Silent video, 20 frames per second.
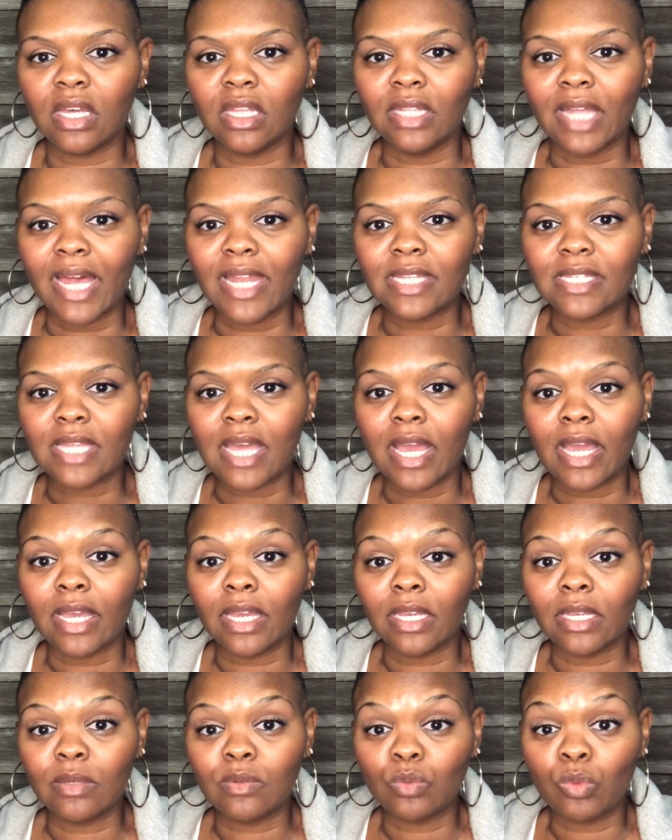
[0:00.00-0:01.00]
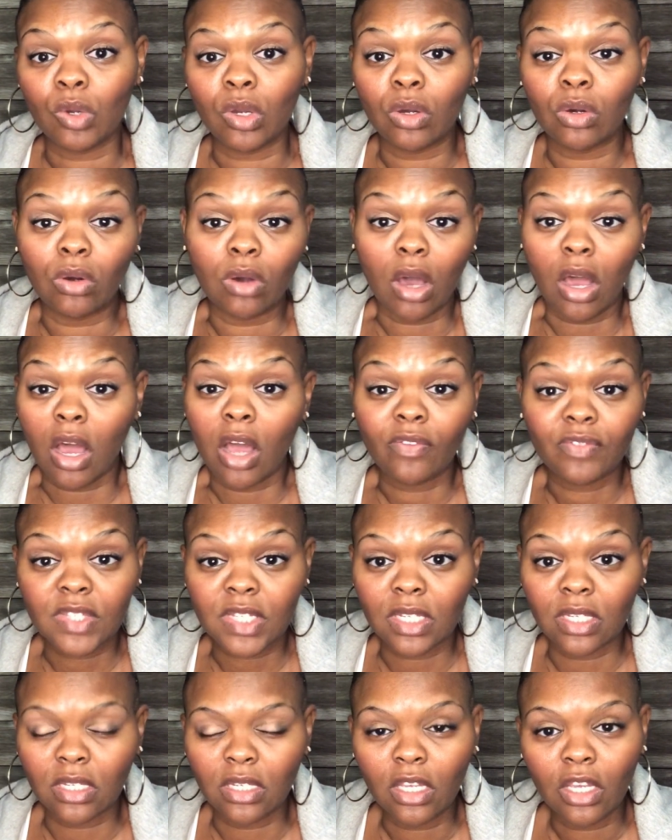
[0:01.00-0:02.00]
a lot of times, well,
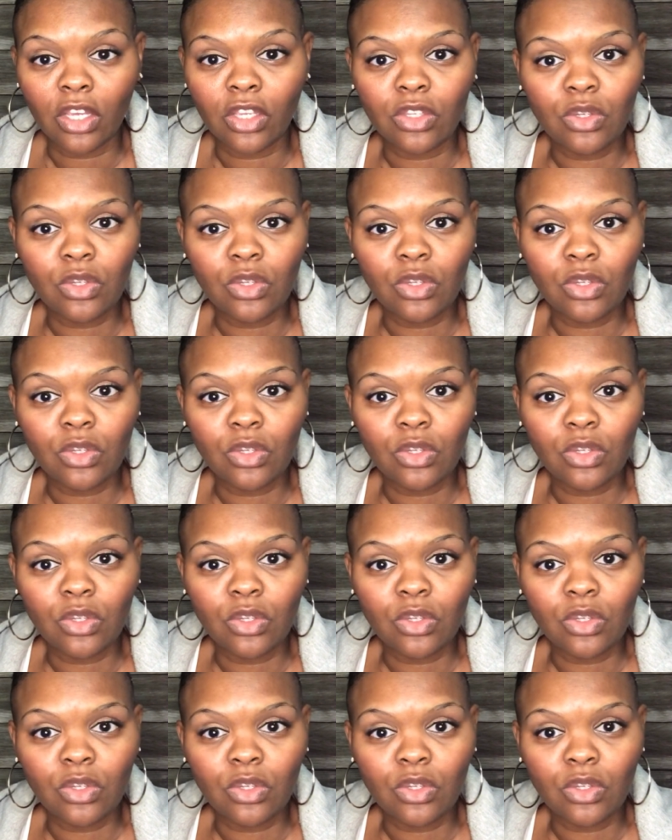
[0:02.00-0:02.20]
often